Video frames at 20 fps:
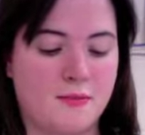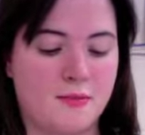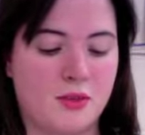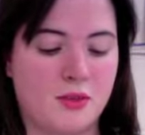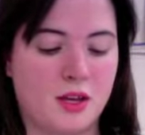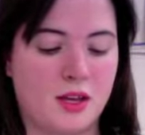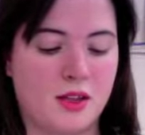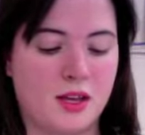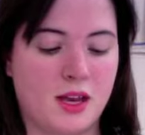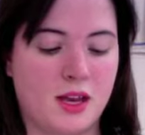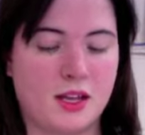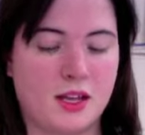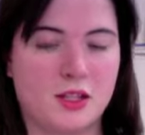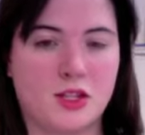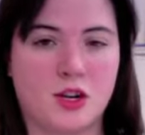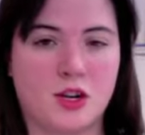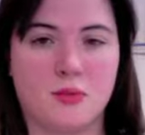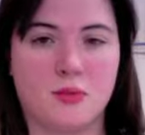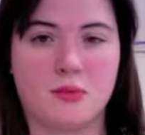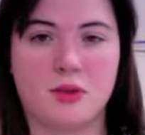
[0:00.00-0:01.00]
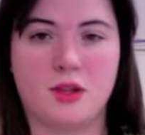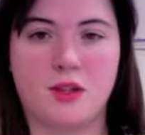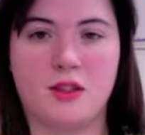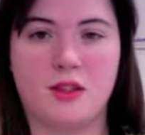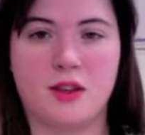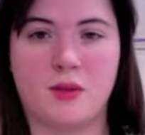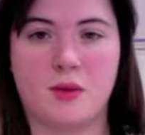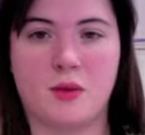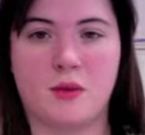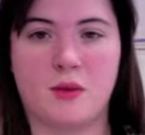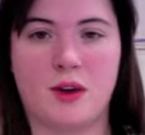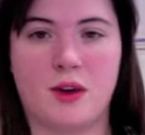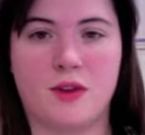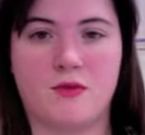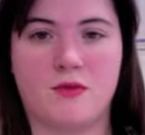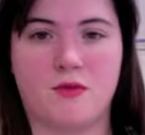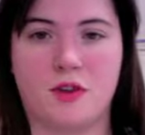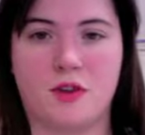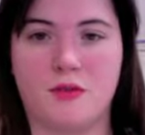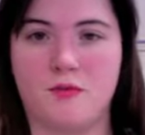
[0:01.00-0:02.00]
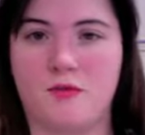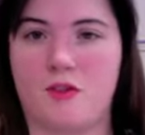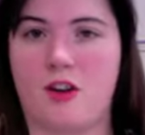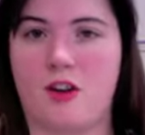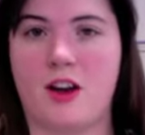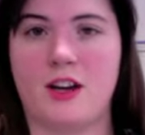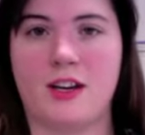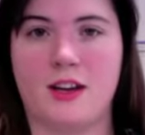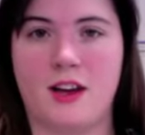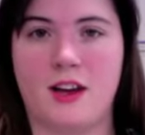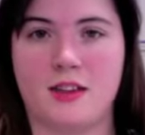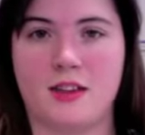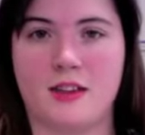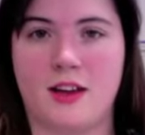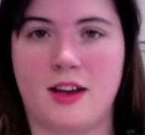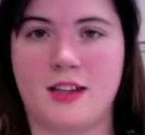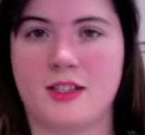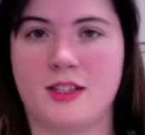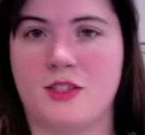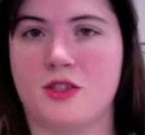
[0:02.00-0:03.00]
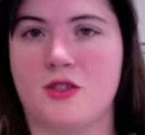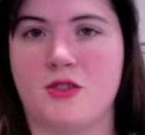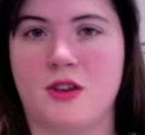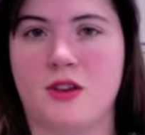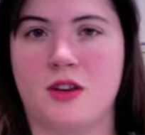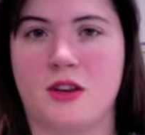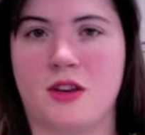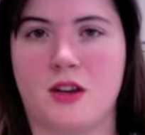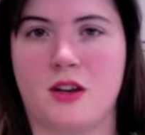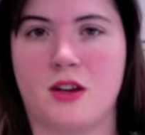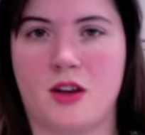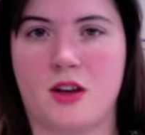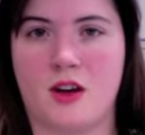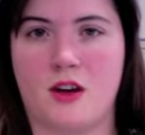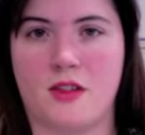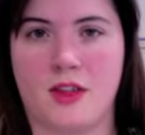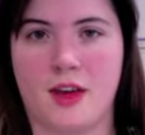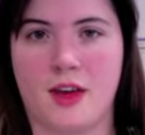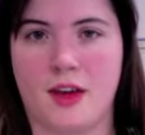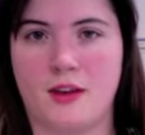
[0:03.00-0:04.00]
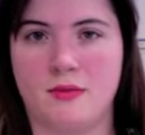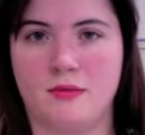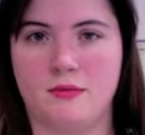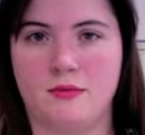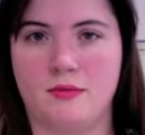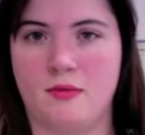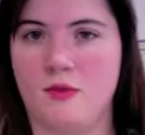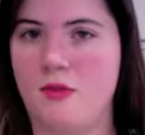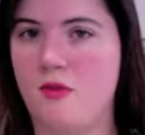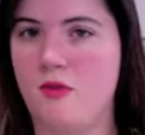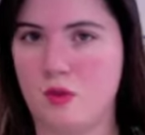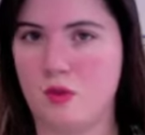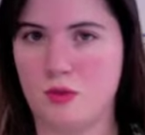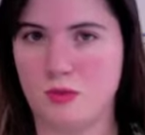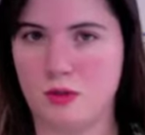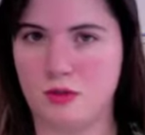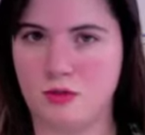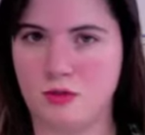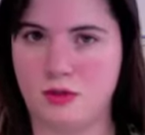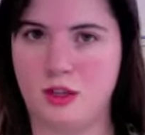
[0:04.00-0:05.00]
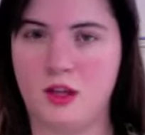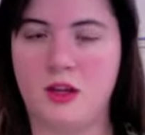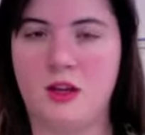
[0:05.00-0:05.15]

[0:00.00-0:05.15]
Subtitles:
in the excerpt that we read from Friday Night Lights, you're not going to call that formal.